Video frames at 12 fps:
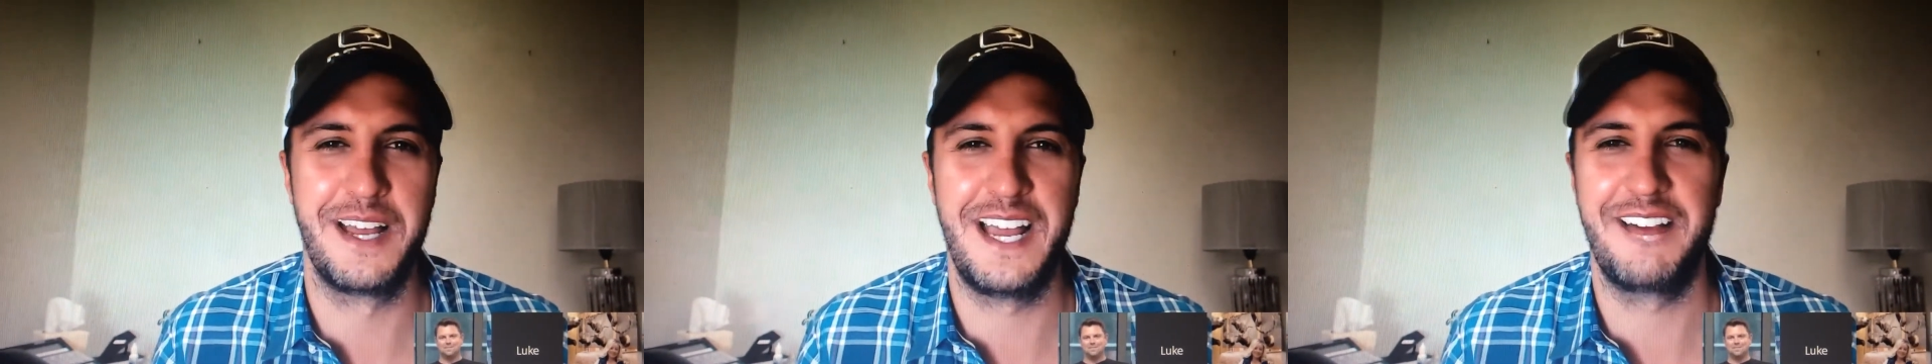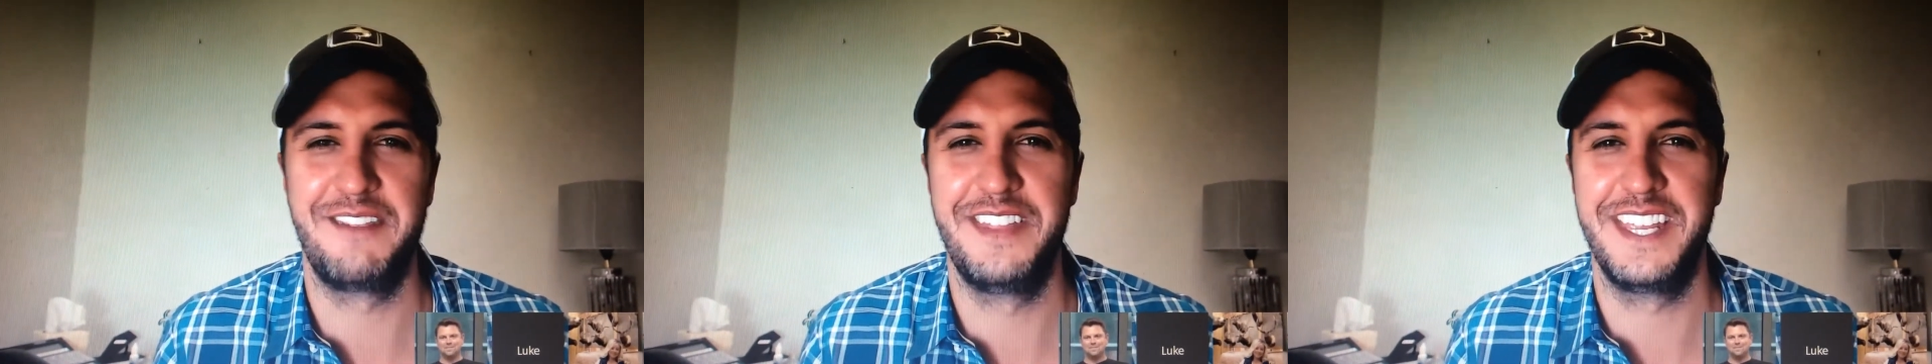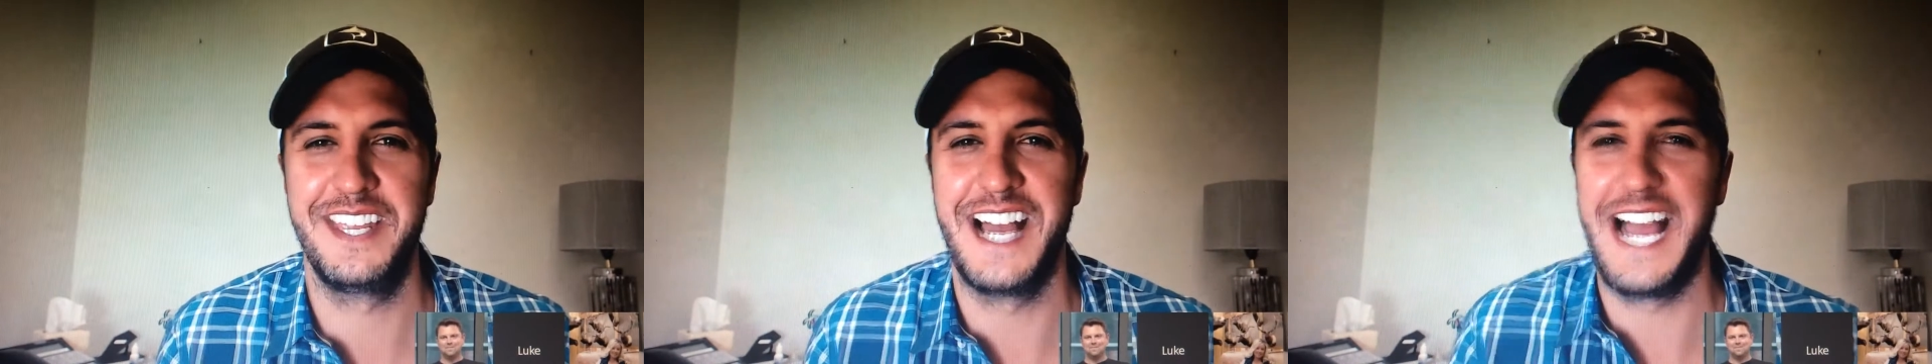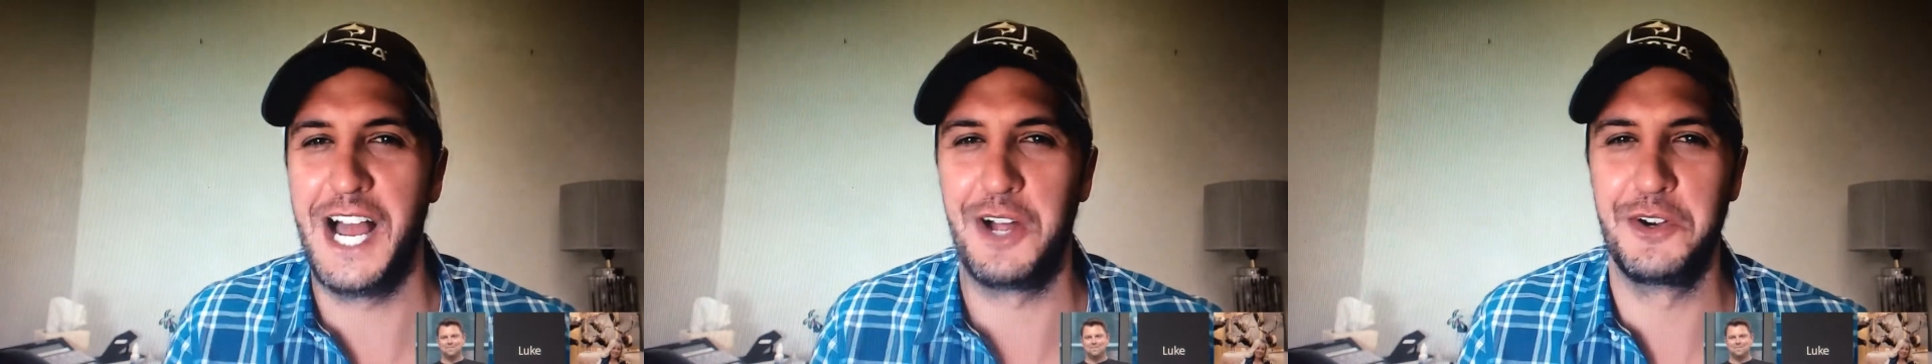to have the
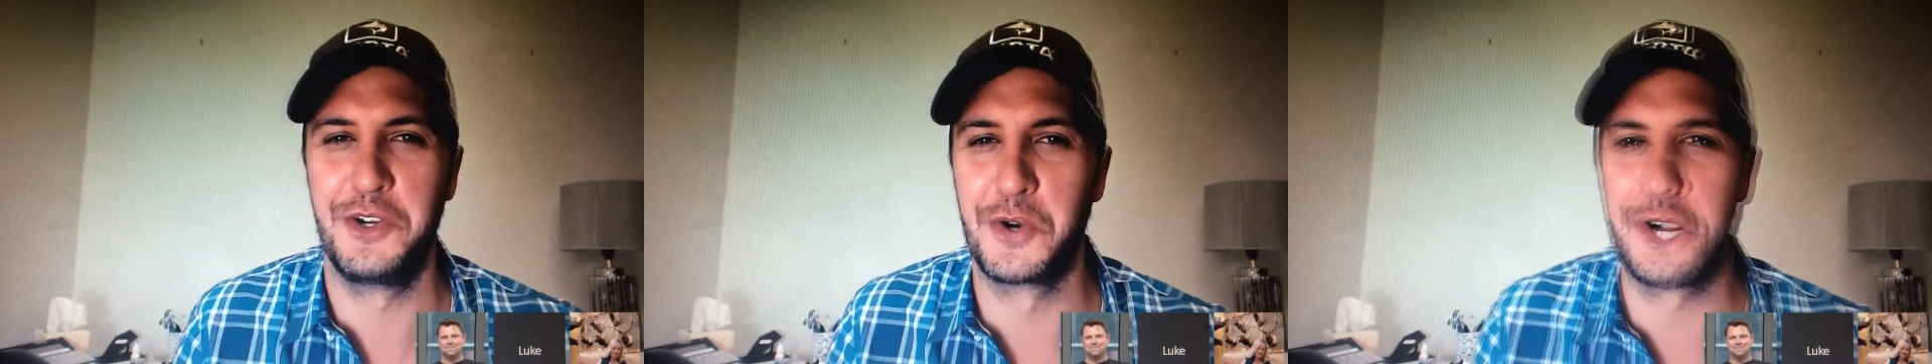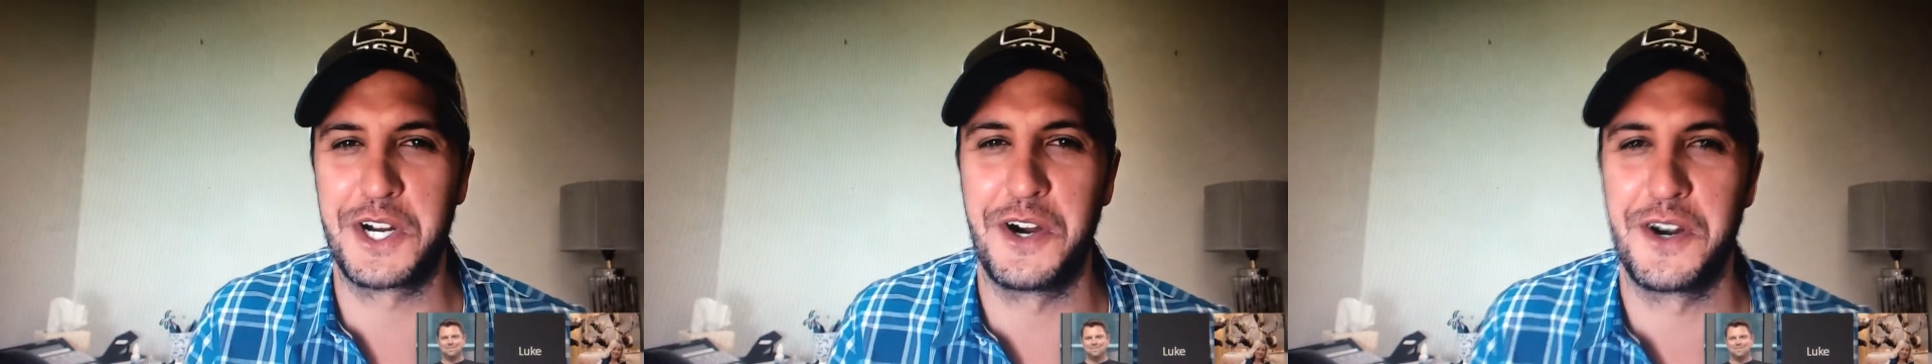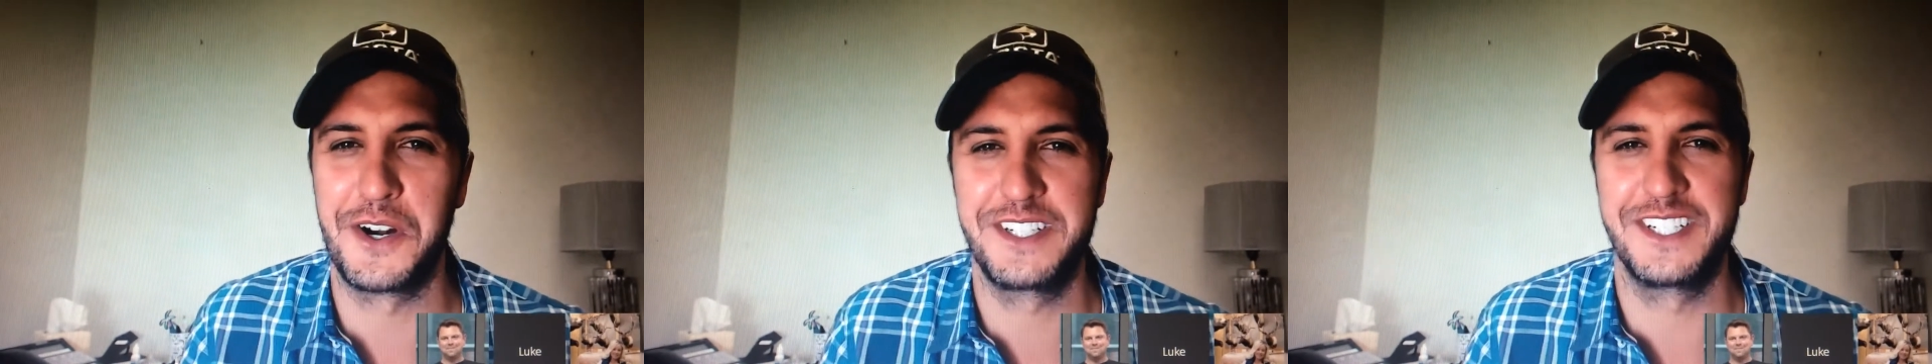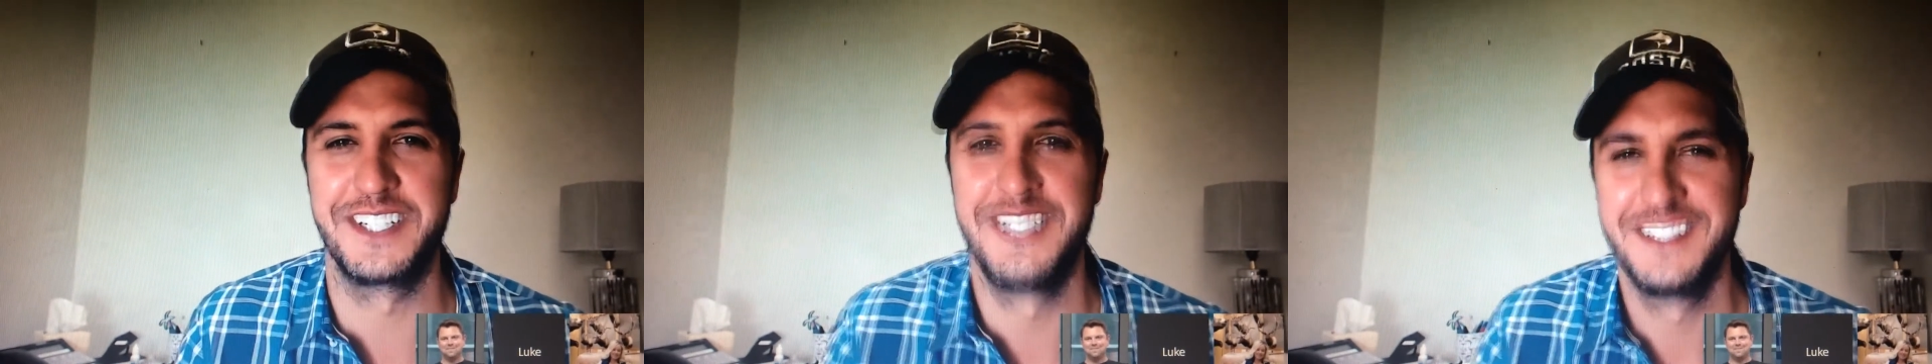outdoor car
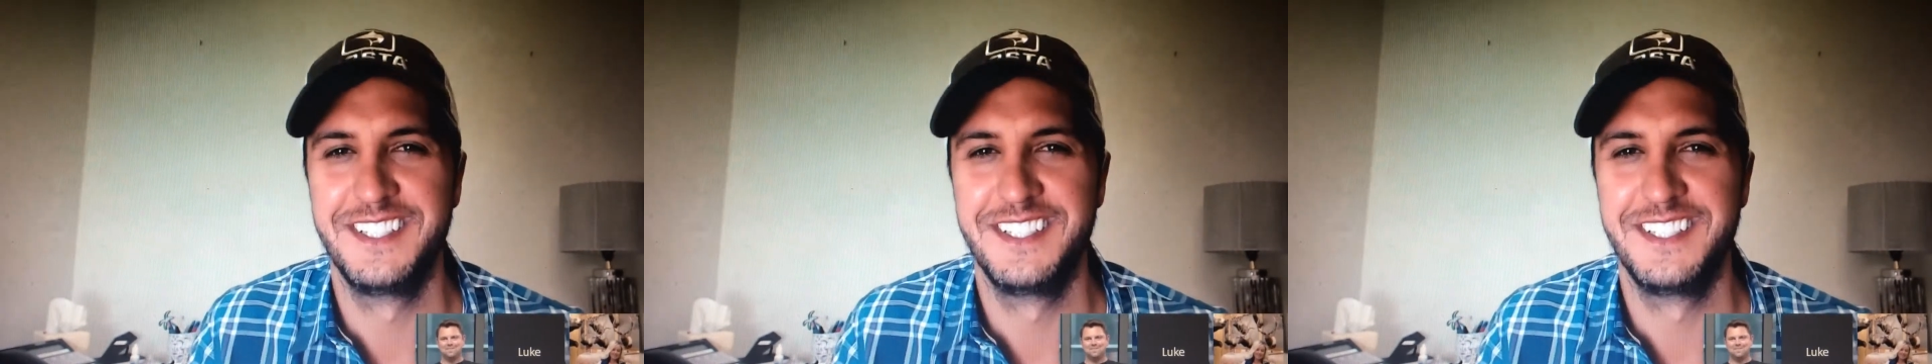to."